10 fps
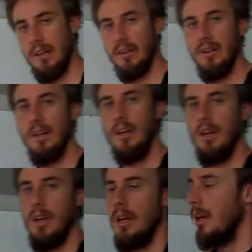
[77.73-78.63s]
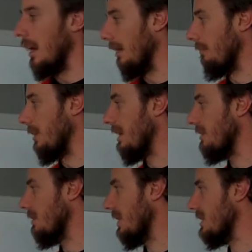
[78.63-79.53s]
So
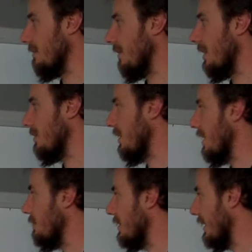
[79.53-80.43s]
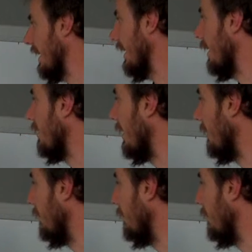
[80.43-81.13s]
raster file types are